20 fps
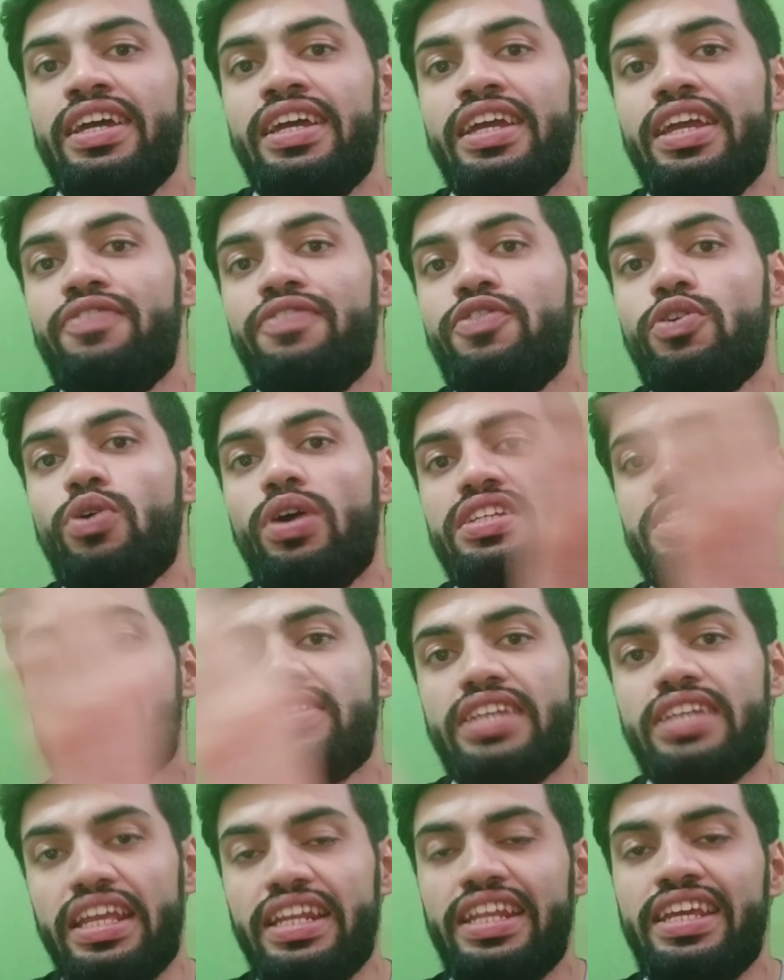if you are
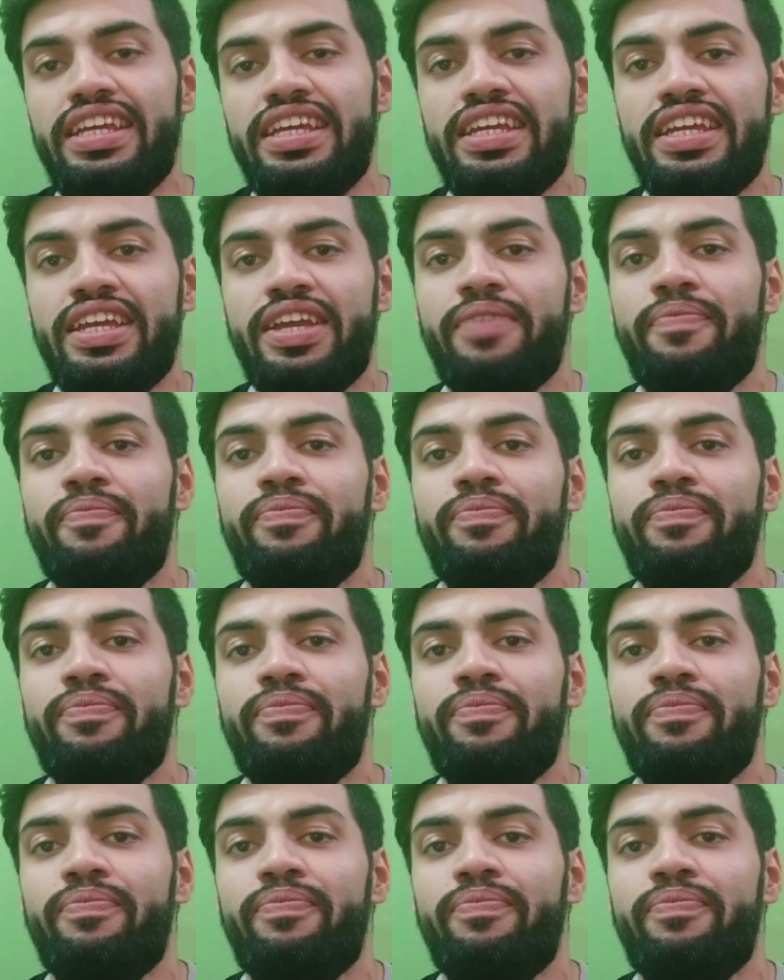skinny,